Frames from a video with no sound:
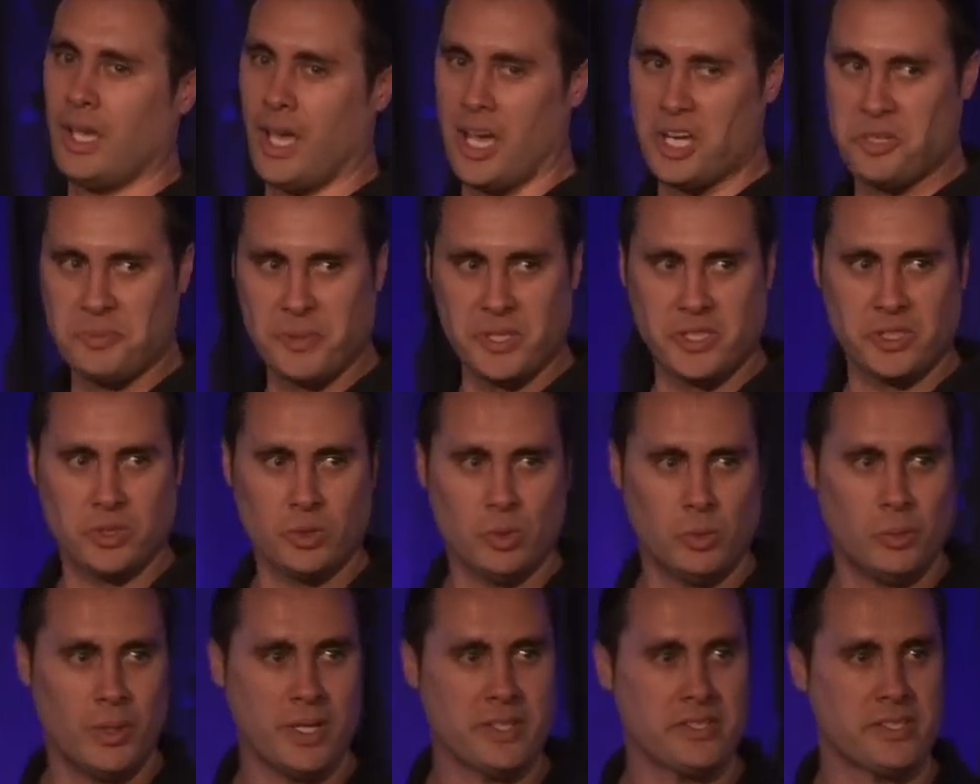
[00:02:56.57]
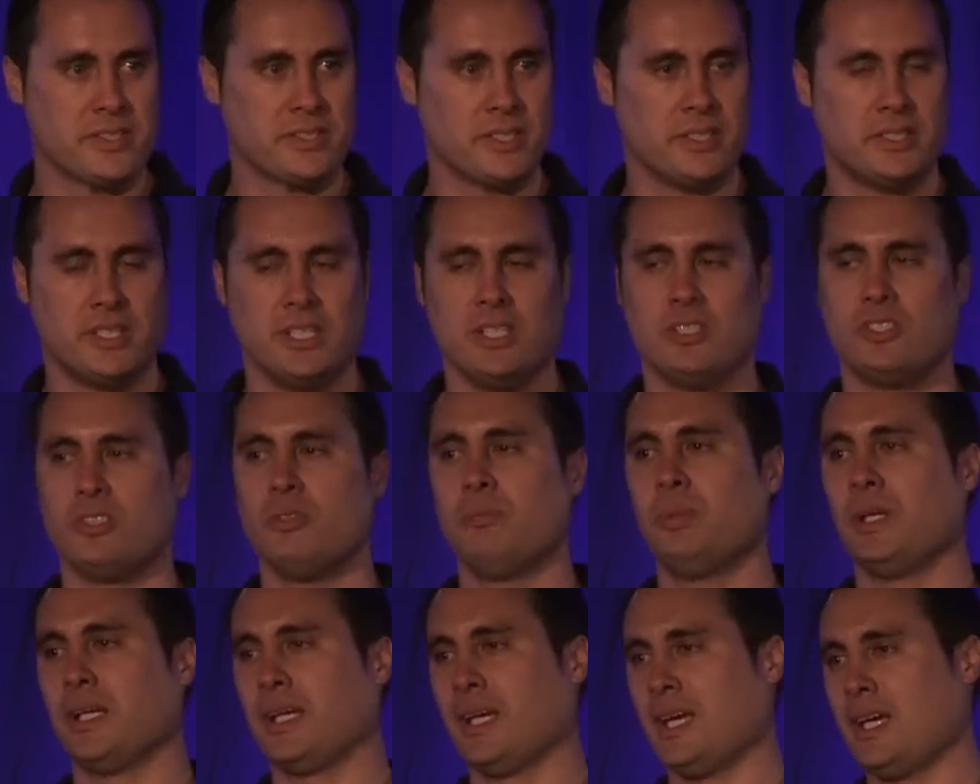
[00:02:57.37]
HP Store Once is a
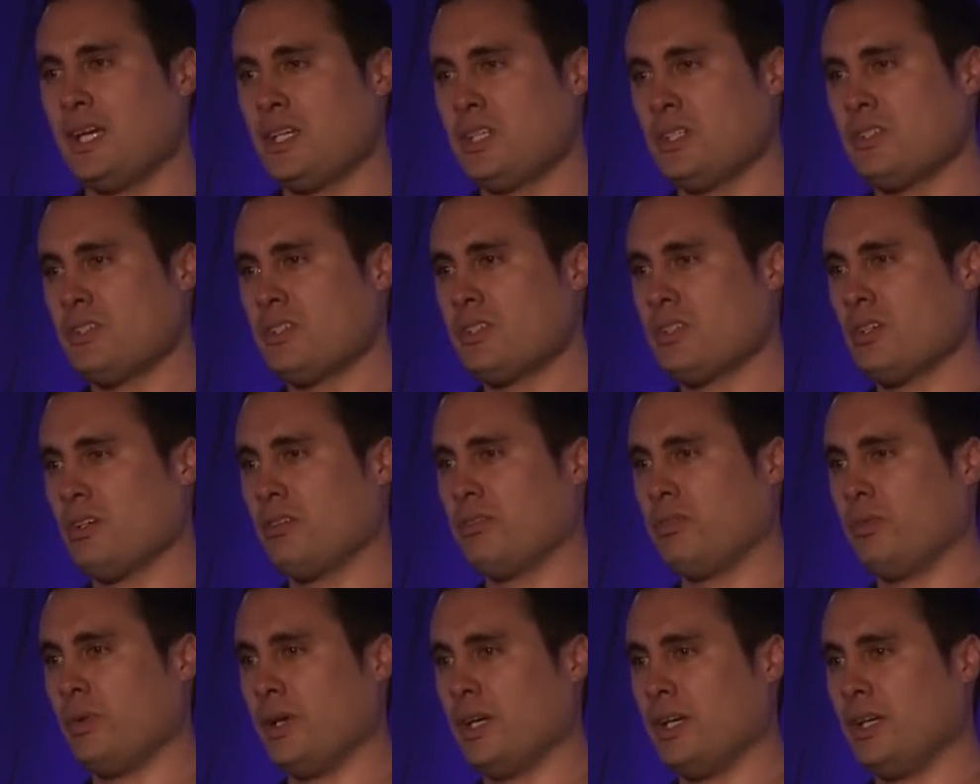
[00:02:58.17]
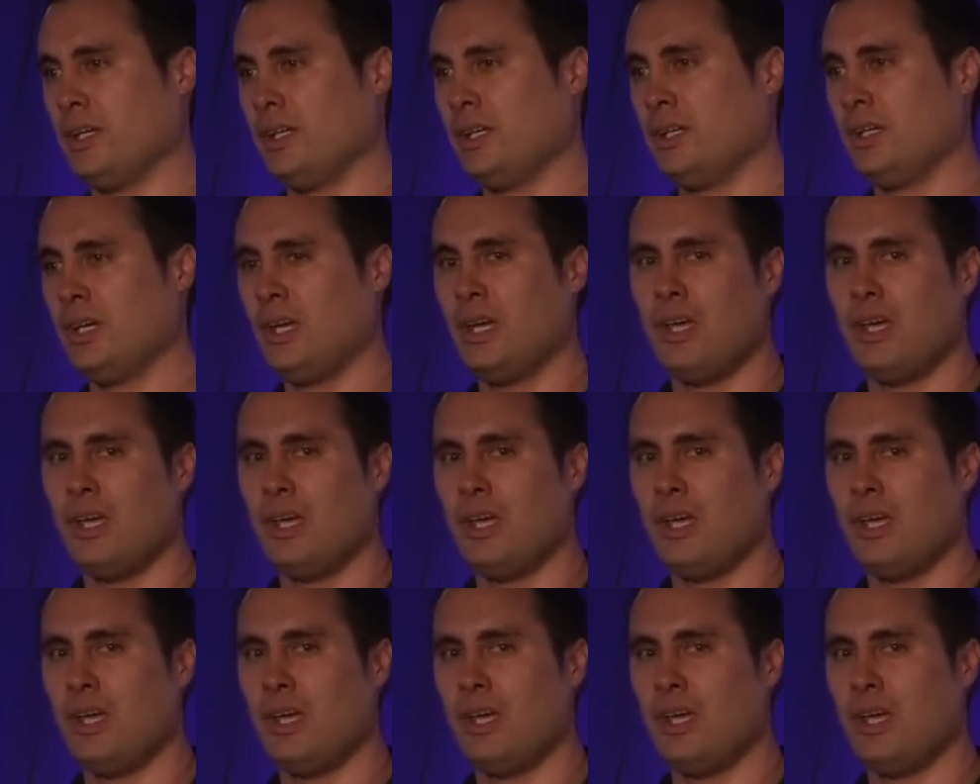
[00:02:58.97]
deduplication software